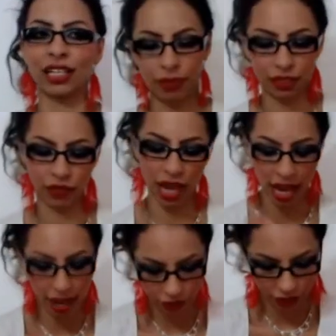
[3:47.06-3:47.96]
telling myself,
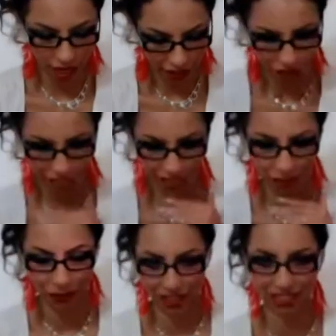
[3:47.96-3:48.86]
okay, I have to
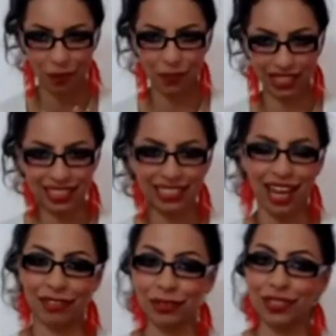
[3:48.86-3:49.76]
actually call
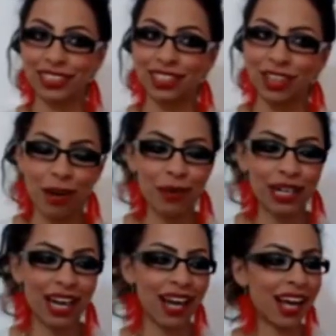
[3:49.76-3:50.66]
this a business, and I
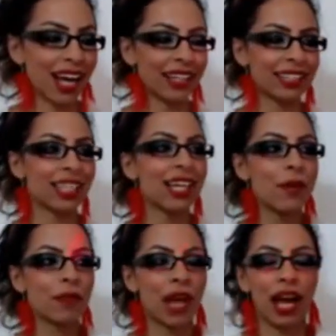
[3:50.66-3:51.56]
have to call this a job,
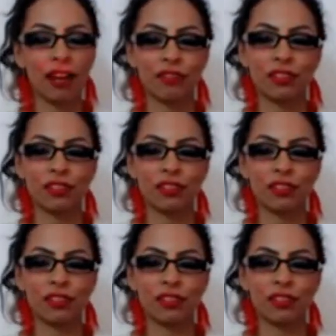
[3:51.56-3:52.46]
and I
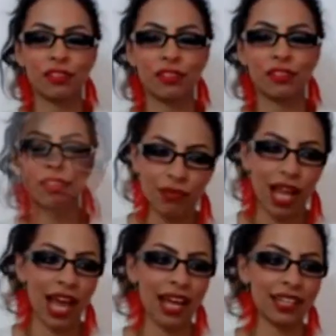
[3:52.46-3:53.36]
have to stick to a
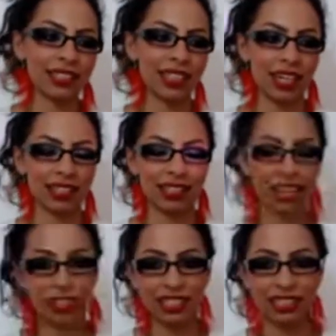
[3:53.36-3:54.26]
schedule, and
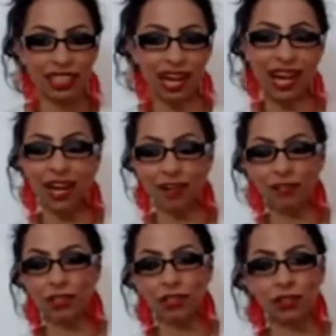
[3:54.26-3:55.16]
there are things that
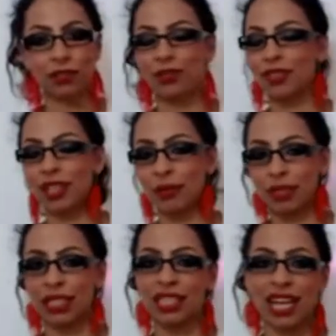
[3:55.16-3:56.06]
I have to do.
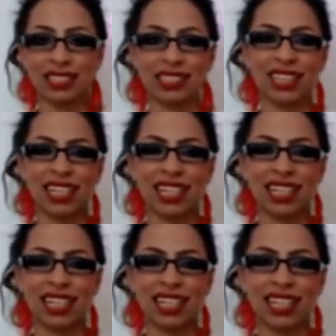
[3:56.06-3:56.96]
I mean, that's
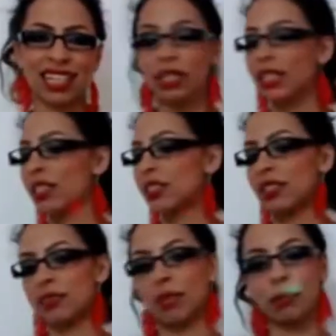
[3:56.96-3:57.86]
really,
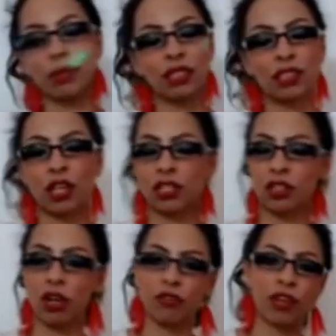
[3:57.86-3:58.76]
maybe it's
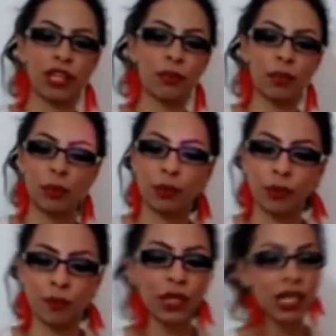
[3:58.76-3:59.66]
not as hard for other
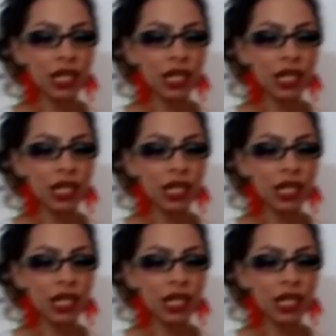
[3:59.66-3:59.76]
people,